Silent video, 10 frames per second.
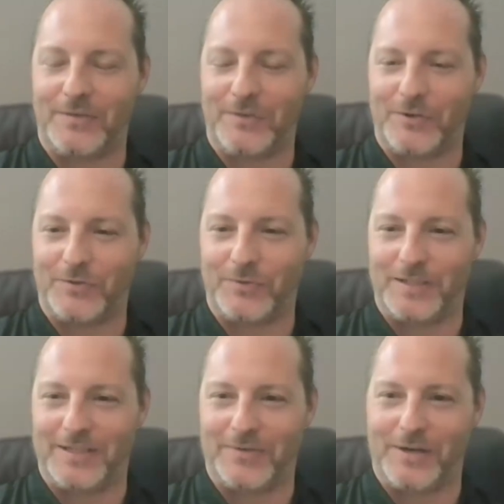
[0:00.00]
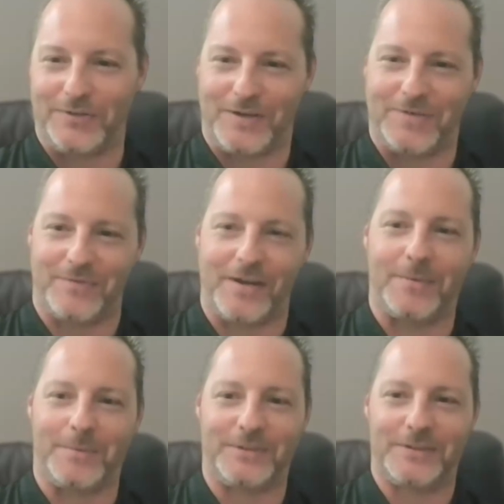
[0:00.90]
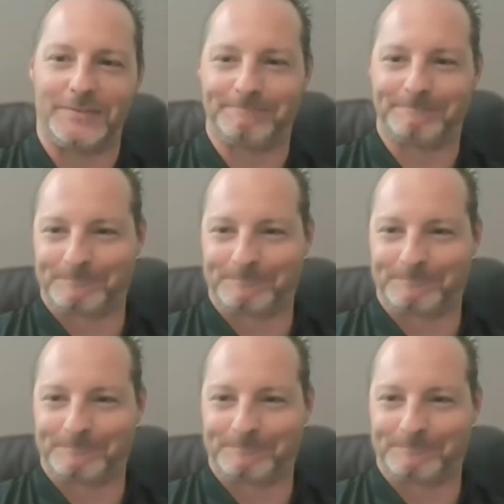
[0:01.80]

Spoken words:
even in those retail restaurant environments.